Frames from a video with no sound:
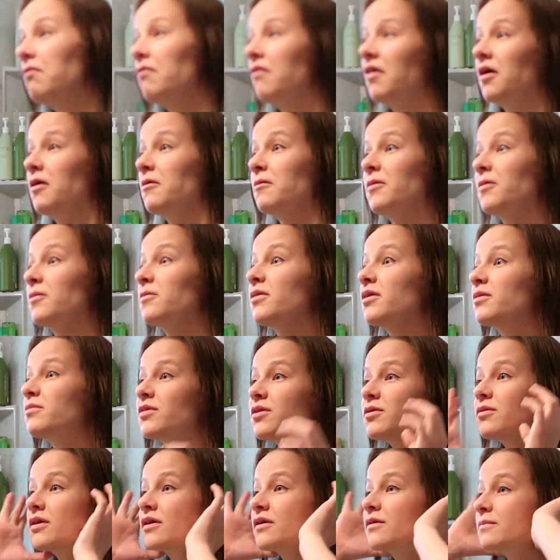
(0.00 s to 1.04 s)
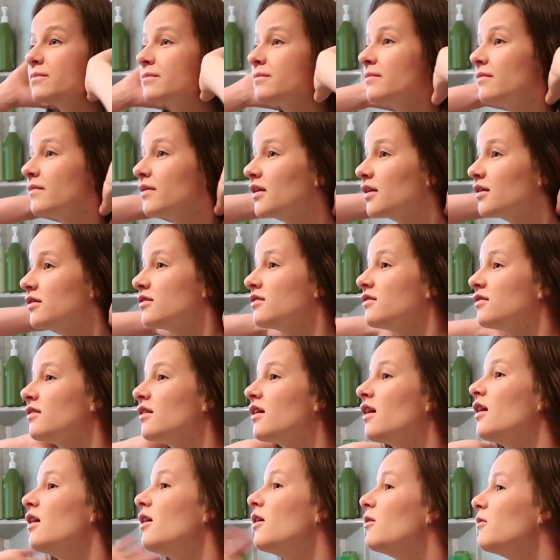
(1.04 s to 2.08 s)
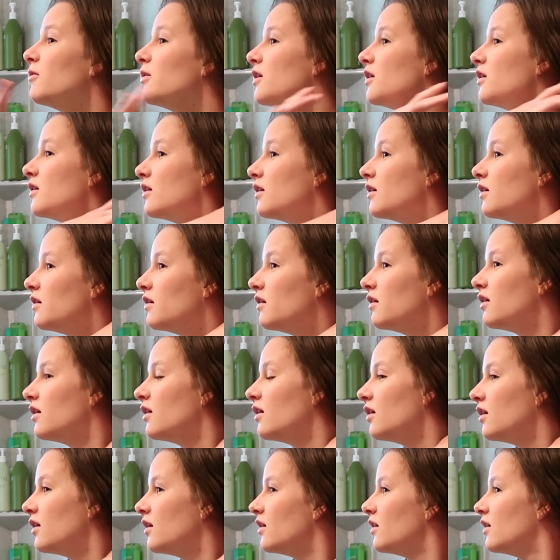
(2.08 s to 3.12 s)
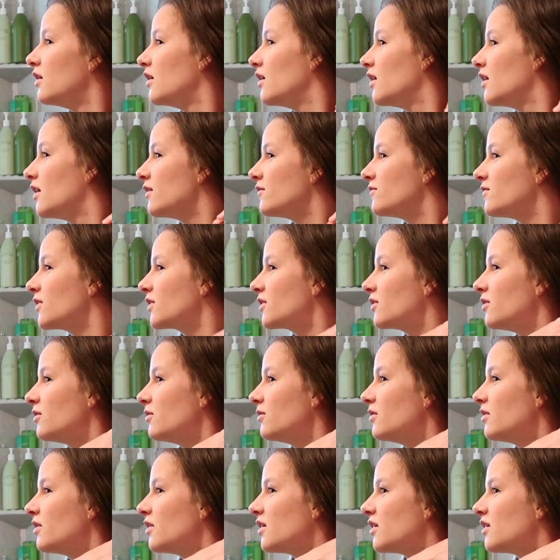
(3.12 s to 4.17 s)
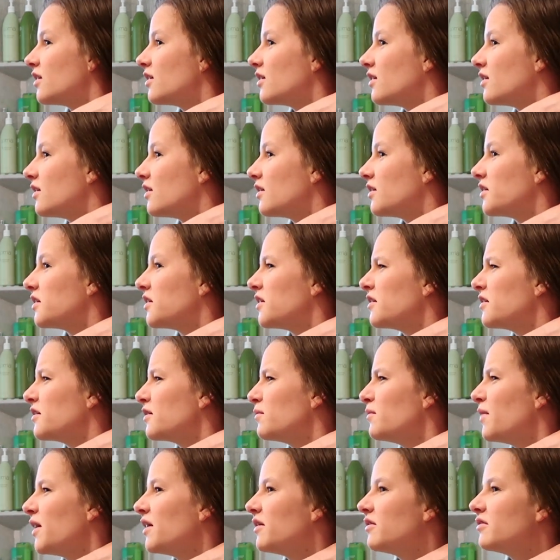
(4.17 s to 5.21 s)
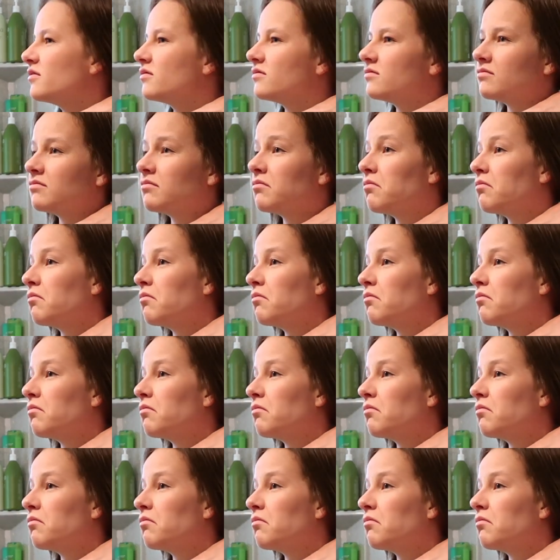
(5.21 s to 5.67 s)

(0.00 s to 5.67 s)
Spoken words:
That's what I'm doing. So if I go here about,